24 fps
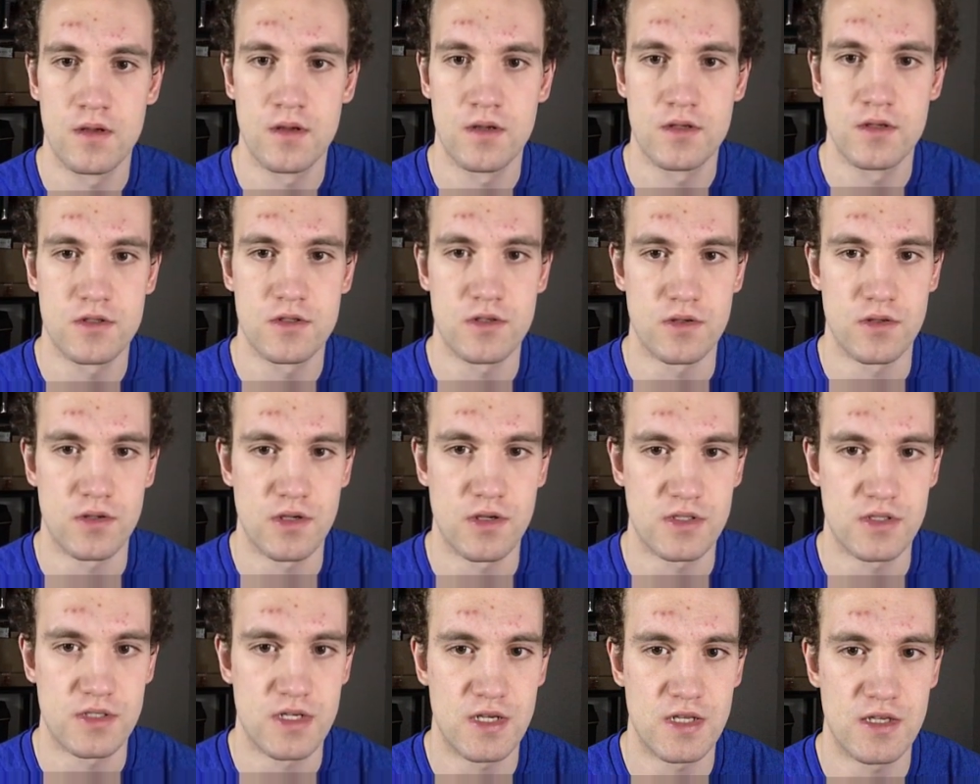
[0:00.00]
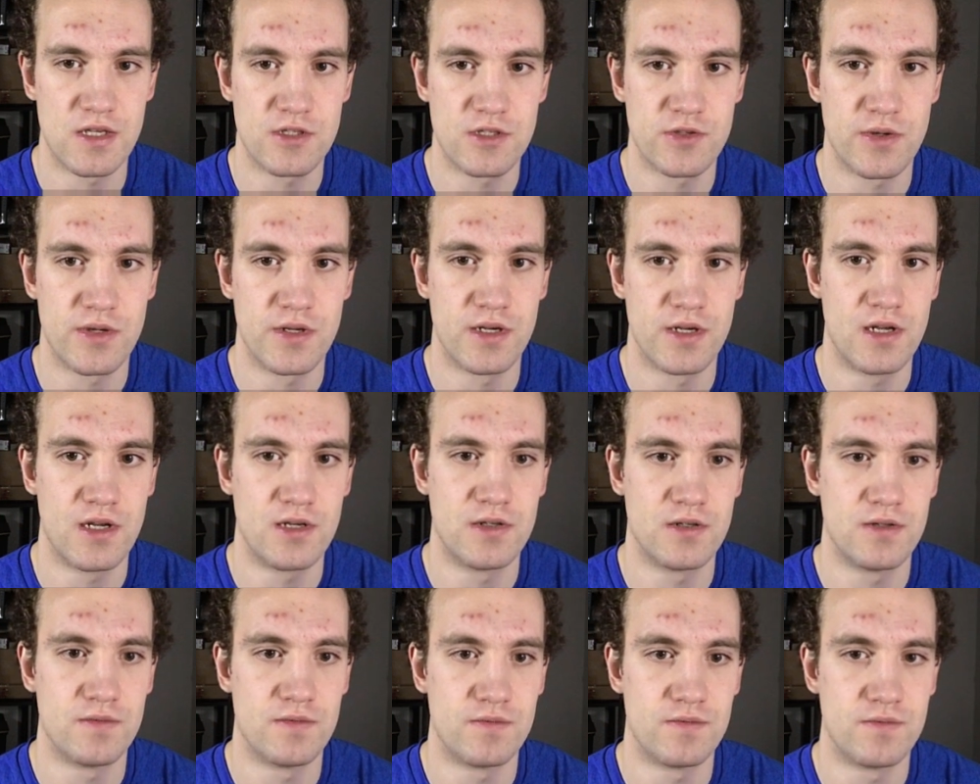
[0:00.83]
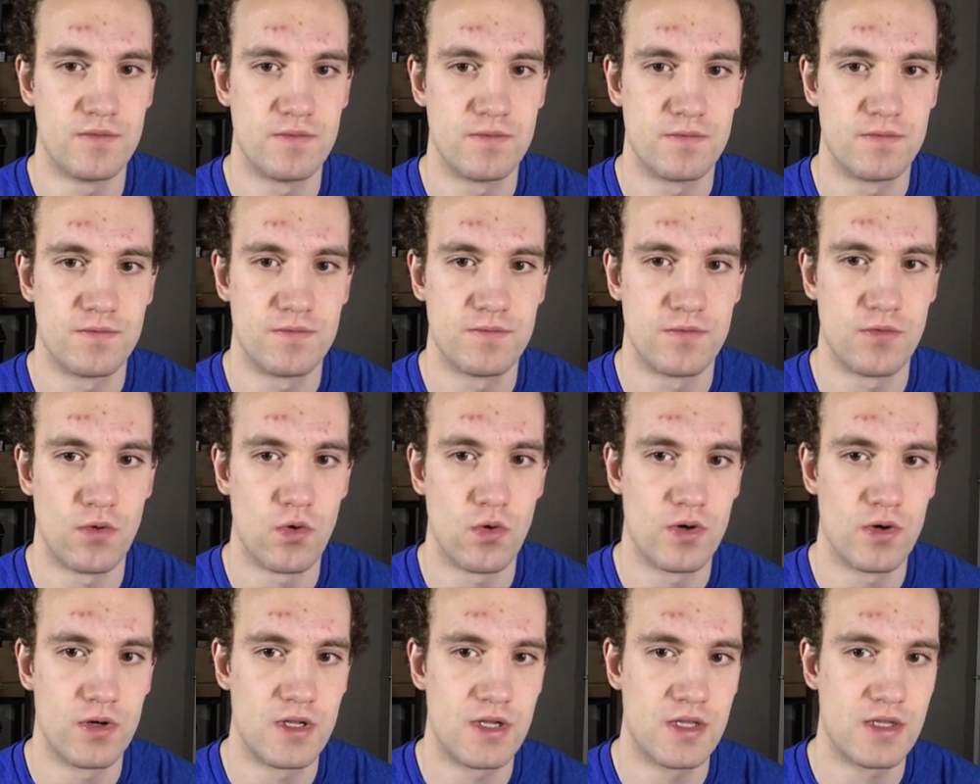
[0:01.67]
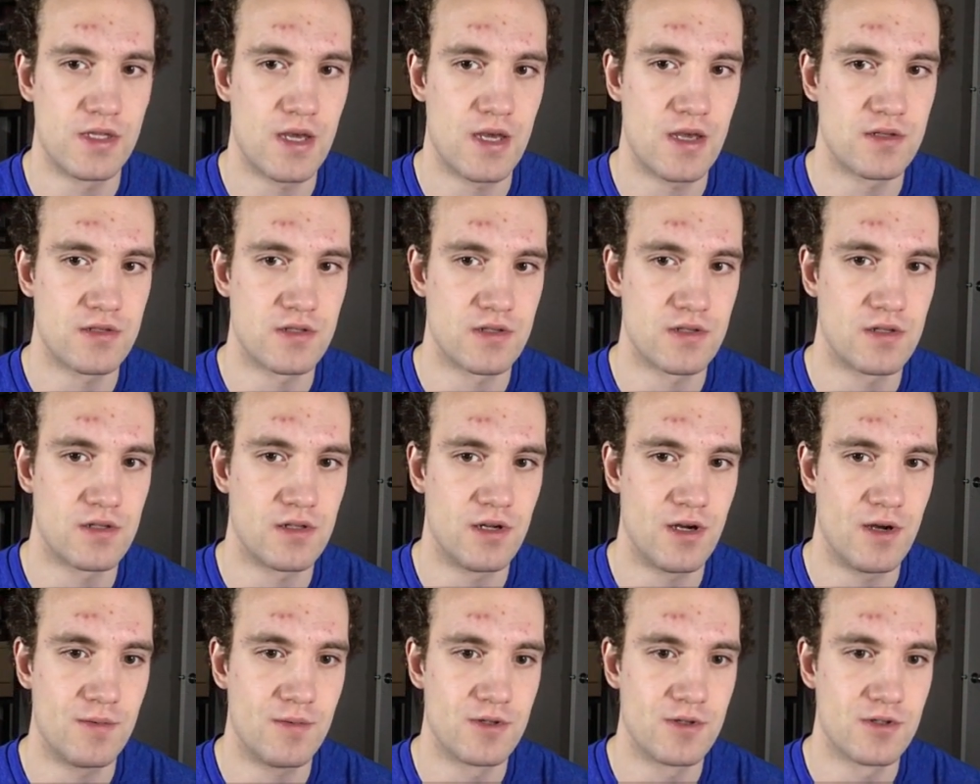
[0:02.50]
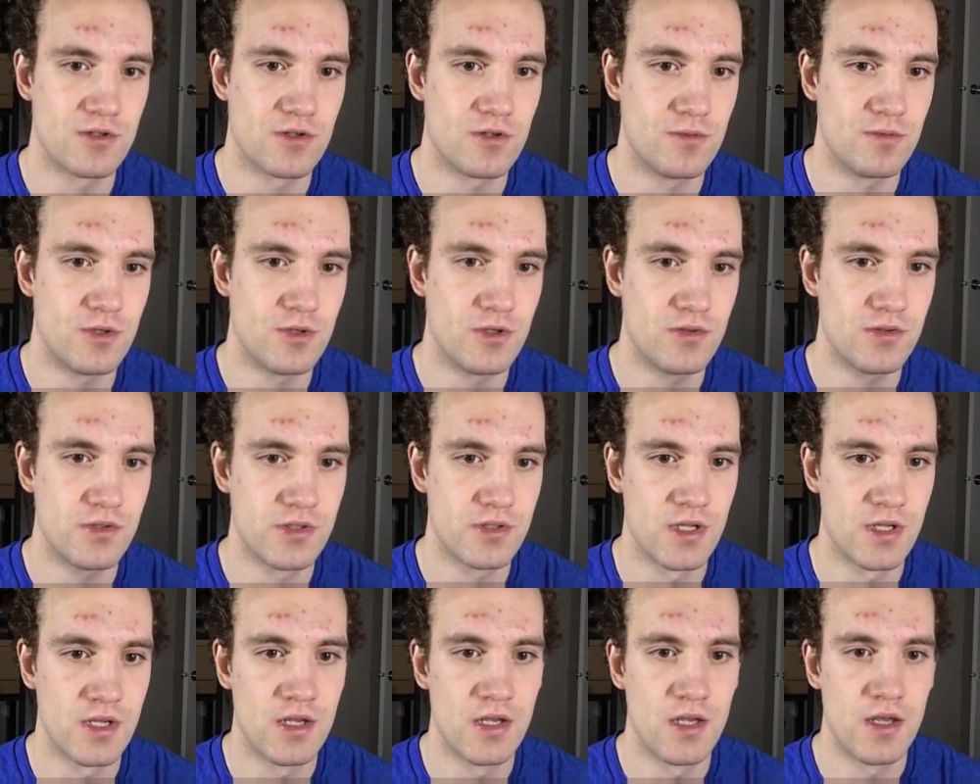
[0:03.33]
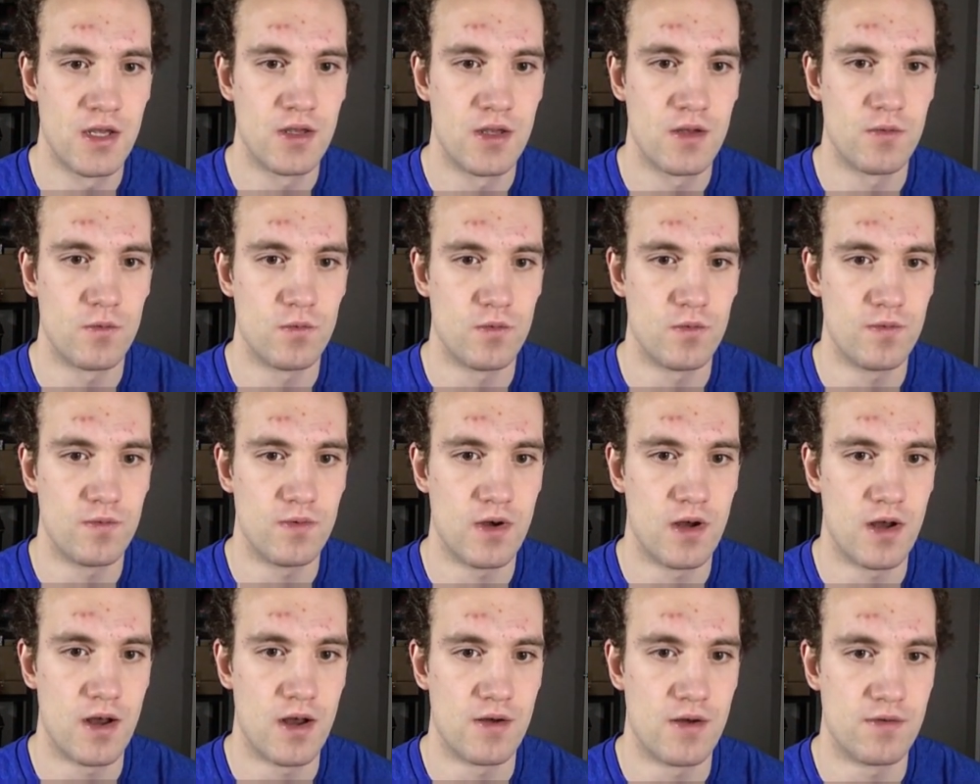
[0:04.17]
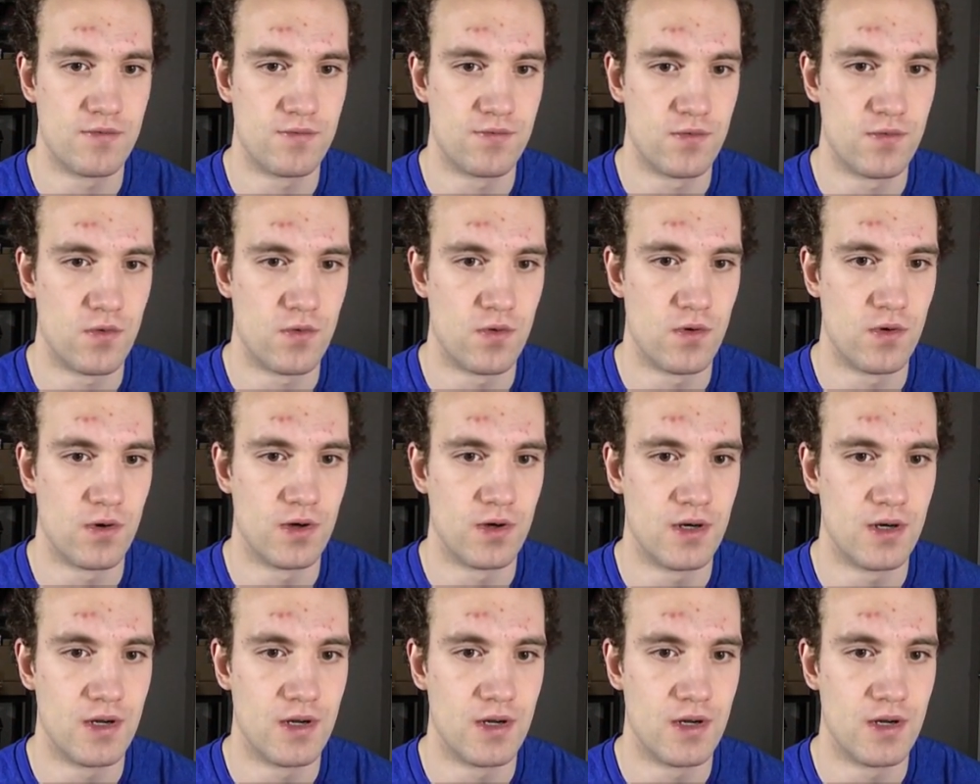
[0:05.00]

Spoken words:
So you can see this one, 140,000 kilometers almost, for